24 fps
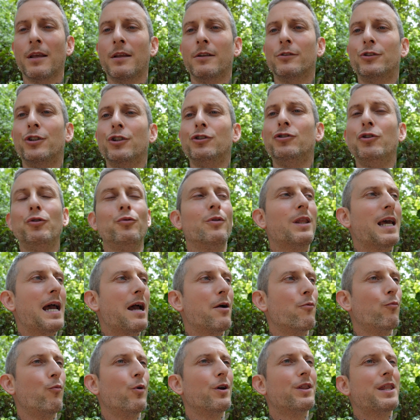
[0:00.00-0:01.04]
to do
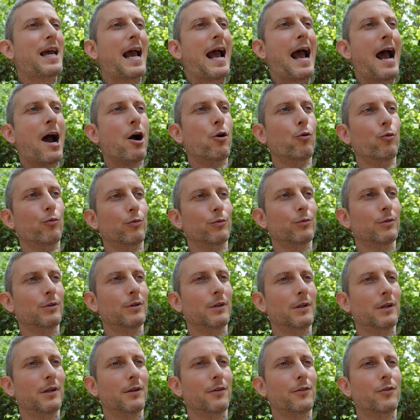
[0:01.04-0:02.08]
that without
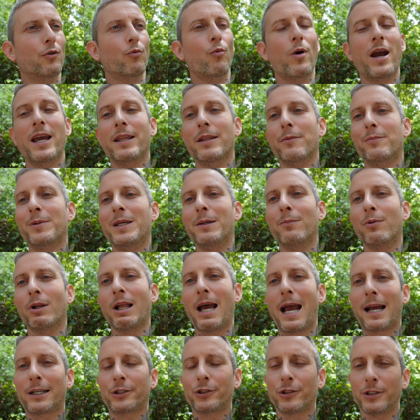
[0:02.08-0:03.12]
the way that people
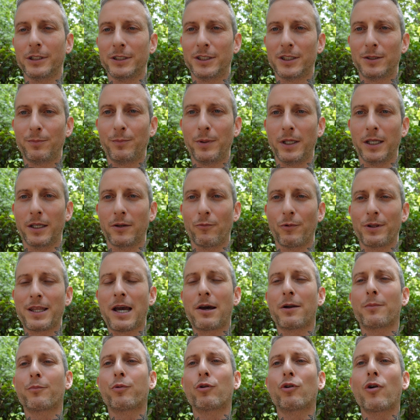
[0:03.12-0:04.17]
actually speak,
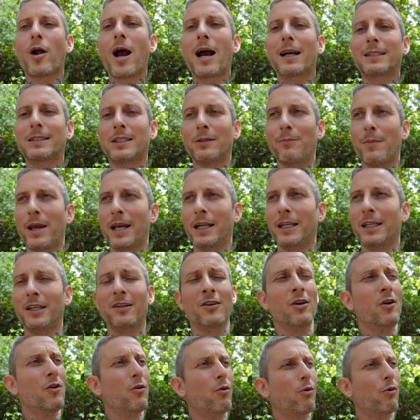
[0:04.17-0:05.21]
without approximating
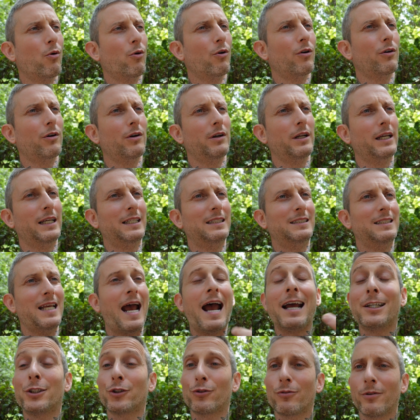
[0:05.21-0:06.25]
or
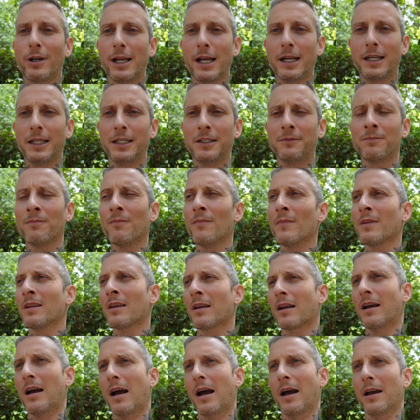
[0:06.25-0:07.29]
exaggerating,
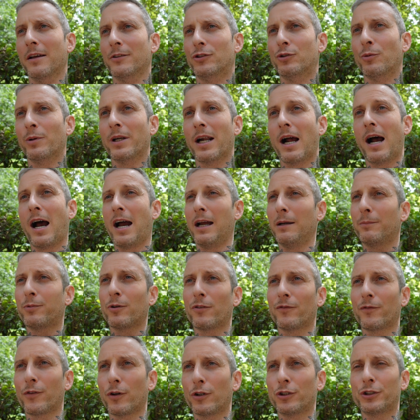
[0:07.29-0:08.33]
doing a
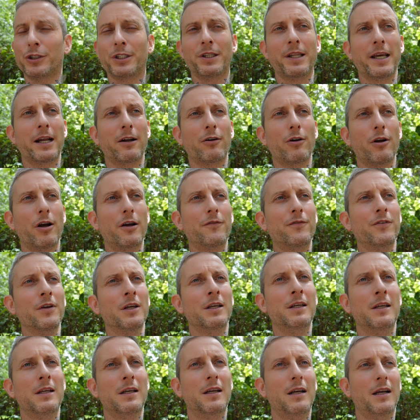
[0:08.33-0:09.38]
hyper version thereof,
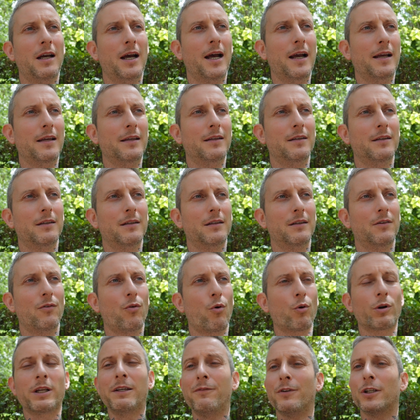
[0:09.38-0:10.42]

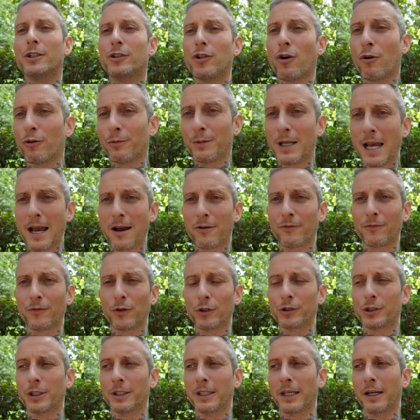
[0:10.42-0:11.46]
or even a toned down
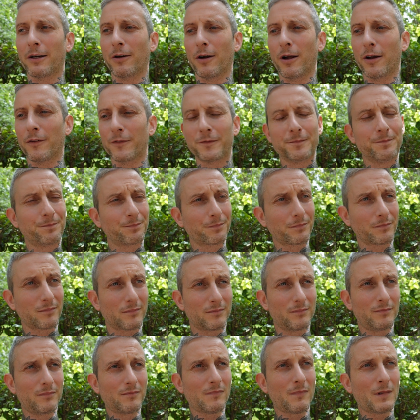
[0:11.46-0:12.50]
version thereof
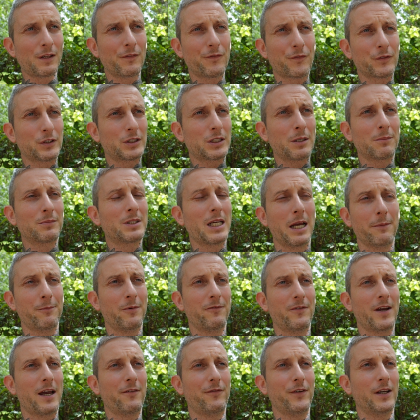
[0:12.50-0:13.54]
for some type
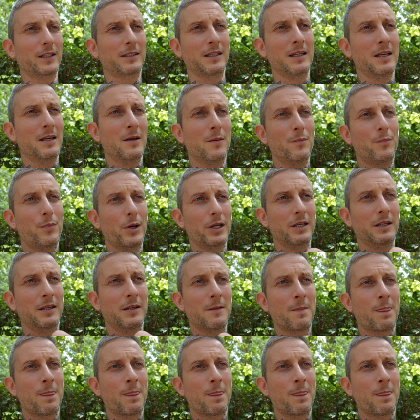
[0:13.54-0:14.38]
of affect, but